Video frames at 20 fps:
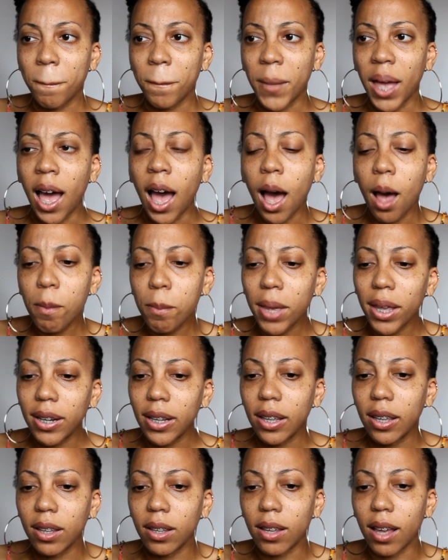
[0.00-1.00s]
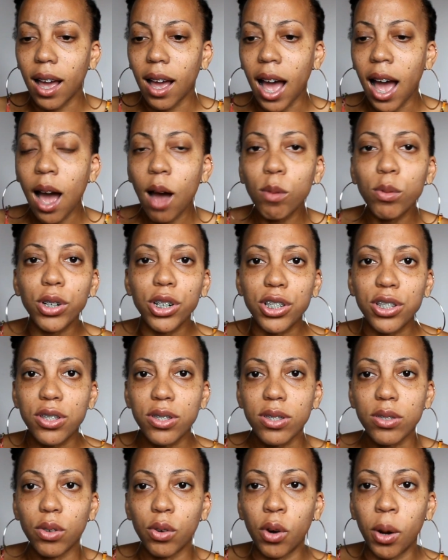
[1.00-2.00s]
how many
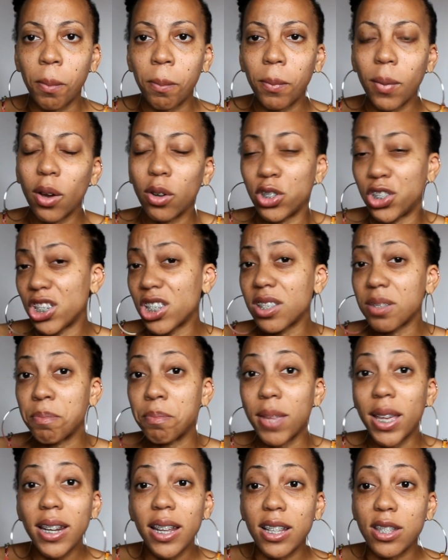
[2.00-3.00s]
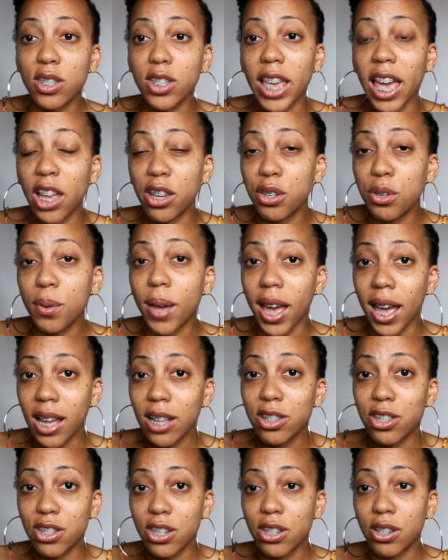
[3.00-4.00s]
hours or just minutes can you
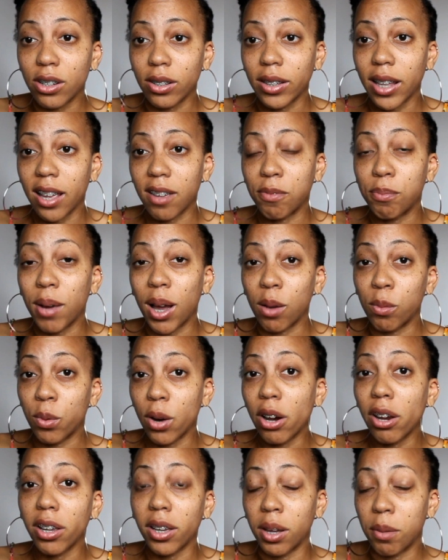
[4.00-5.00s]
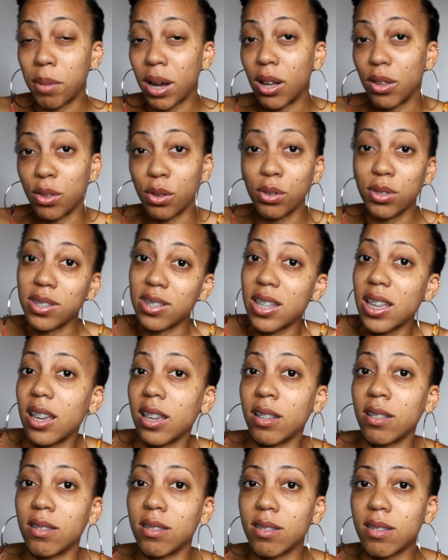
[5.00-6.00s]
add to your life by worrying about those
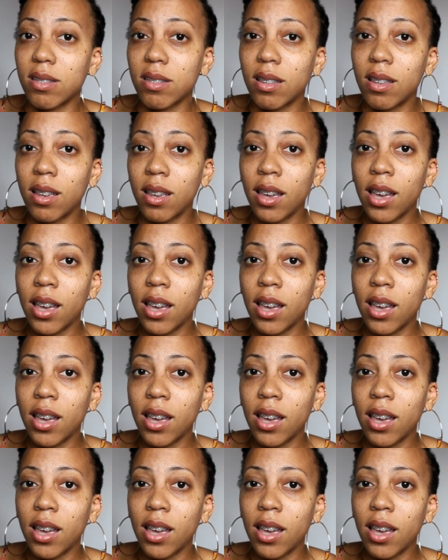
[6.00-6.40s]
things?